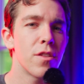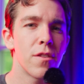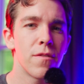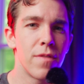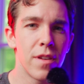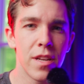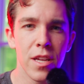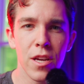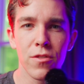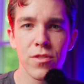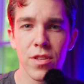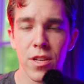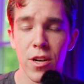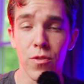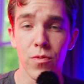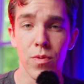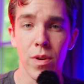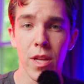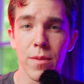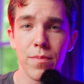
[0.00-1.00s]
are the videos that
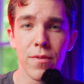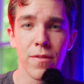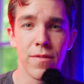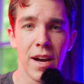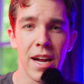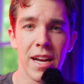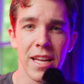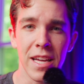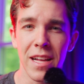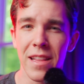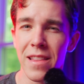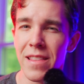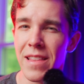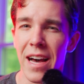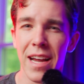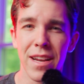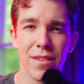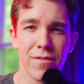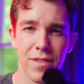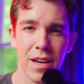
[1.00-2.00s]
are really providing a
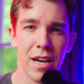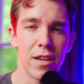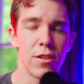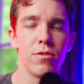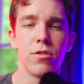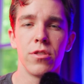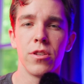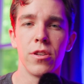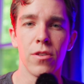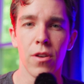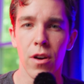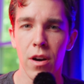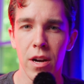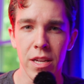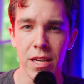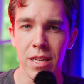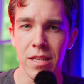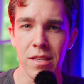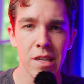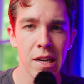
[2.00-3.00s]
lot of value to your
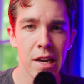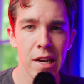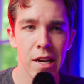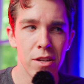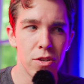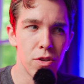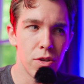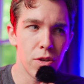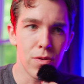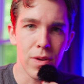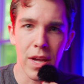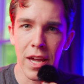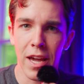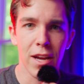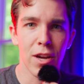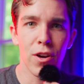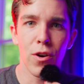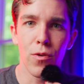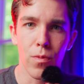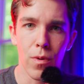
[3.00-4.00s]
audience, so you
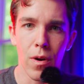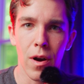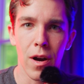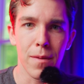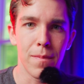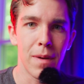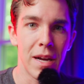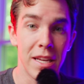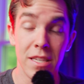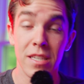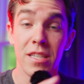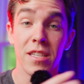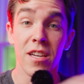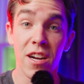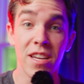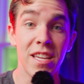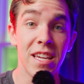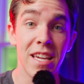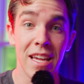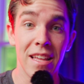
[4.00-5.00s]
can't go wrong by
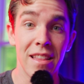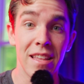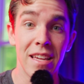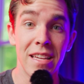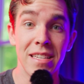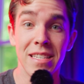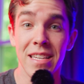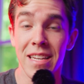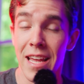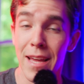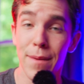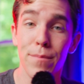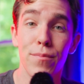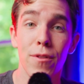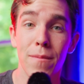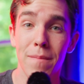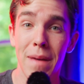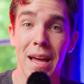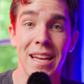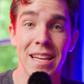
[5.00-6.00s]
studying these and
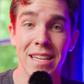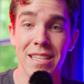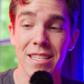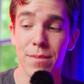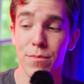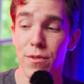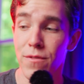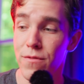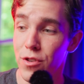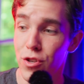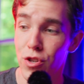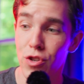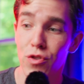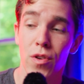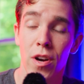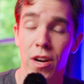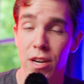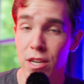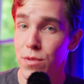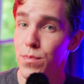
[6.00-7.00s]
implementing some of the
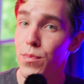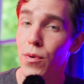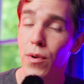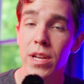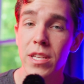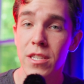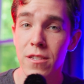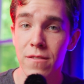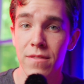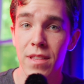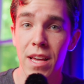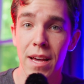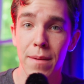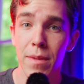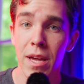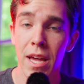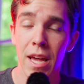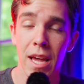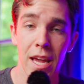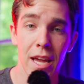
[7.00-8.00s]
strongest points of
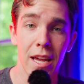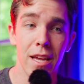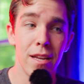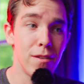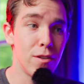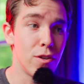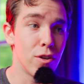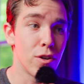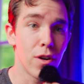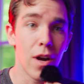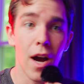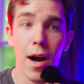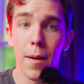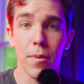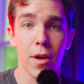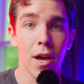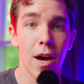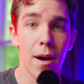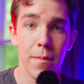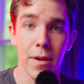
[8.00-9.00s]
them in your
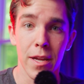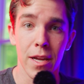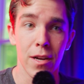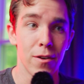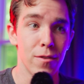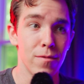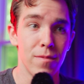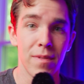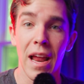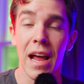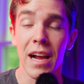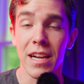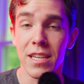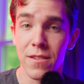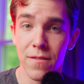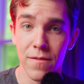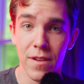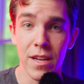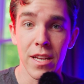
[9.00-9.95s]
upcoming or next